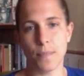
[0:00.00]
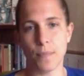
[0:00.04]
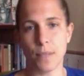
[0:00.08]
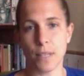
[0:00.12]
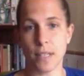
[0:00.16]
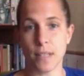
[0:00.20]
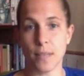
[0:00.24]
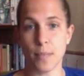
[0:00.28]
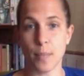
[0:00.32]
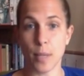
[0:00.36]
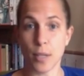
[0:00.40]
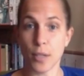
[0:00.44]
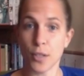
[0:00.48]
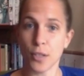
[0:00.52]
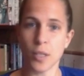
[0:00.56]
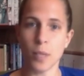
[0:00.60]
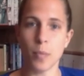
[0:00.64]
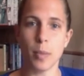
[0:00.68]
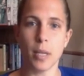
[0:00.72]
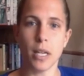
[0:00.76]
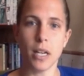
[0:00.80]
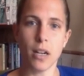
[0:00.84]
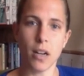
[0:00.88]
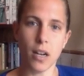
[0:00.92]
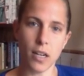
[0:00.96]
especially
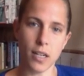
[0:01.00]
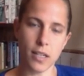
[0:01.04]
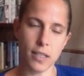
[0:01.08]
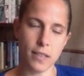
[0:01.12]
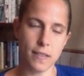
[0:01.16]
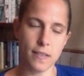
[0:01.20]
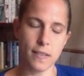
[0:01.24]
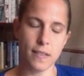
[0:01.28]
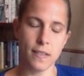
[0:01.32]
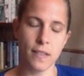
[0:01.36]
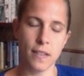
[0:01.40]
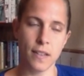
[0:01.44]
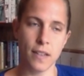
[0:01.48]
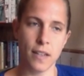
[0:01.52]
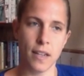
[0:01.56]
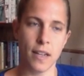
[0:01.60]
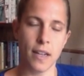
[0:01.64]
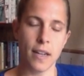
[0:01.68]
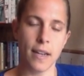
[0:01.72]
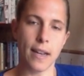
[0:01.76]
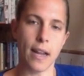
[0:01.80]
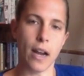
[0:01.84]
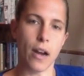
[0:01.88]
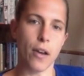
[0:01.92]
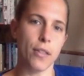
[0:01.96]
because
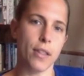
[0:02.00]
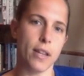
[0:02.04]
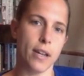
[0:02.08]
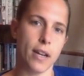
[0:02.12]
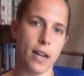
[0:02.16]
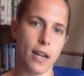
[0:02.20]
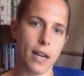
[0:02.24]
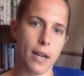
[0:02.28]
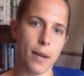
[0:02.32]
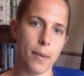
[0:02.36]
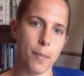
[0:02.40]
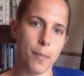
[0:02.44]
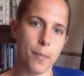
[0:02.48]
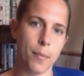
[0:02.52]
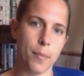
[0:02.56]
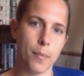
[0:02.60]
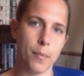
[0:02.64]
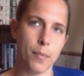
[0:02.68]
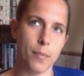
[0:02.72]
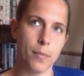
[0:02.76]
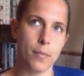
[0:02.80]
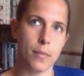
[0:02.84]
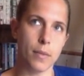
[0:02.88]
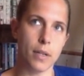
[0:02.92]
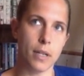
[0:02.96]
now that I'm
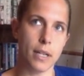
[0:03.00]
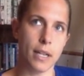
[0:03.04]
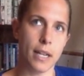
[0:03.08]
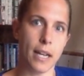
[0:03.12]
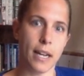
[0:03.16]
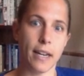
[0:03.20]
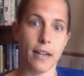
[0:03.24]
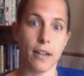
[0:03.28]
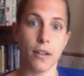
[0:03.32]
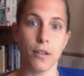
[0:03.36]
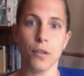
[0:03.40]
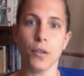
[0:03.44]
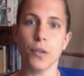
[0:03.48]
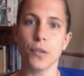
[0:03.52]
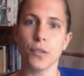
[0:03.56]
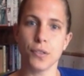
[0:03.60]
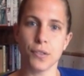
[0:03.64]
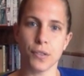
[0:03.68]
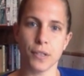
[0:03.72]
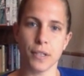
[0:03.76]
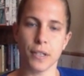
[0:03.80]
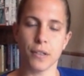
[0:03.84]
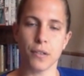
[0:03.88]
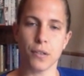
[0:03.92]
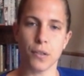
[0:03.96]
getting
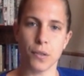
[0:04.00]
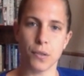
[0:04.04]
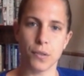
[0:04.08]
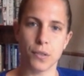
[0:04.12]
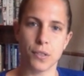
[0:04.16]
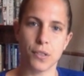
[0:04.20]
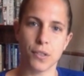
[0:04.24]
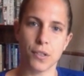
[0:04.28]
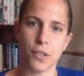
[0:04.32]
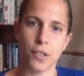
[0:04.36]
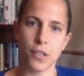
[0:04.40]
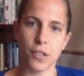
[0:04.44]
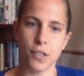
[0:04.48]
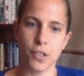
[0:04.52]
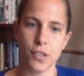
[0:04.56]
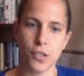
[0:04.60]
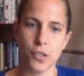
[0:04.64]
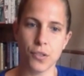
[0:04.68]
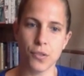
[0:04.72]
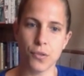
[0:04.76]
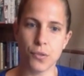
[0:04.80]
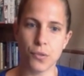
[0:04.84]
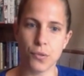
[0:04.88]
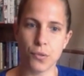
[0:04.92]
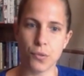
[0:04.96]
closer and closer
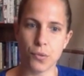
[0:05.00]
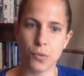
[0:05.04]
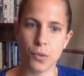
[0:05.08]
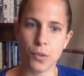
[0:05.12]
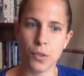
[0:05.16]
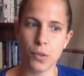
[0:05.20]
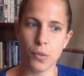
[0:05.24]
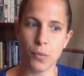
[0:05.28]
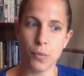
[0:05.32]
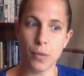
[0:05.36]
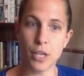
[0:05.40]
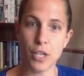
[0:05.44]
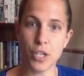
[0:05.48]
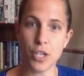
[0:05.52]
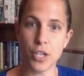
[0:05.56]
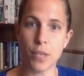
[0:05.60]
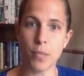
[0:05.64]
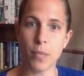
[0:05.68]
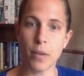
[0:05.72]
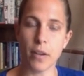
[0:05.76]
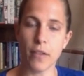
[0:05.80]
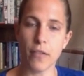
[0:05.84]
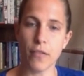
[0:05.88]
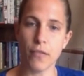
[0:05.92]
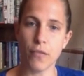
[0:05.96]
to reaching
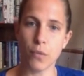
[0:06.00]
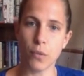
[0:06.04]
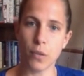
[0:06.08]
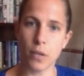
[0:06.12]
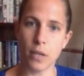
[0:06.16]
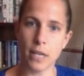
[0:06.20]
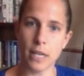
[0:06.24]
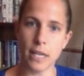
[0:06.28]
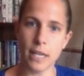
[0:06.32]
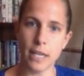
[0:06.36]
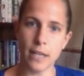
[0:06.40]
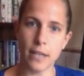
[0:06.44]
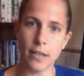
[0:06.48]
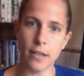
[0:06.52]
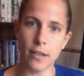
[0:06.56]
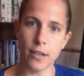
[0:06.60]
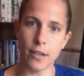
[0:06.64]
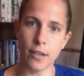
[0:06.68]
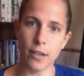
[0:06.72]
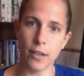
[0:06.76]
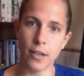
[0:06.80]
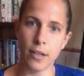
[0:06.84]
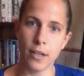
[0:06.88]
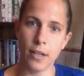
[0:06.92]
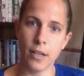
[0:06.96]
my
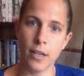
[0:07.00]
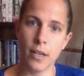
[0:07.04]
4-year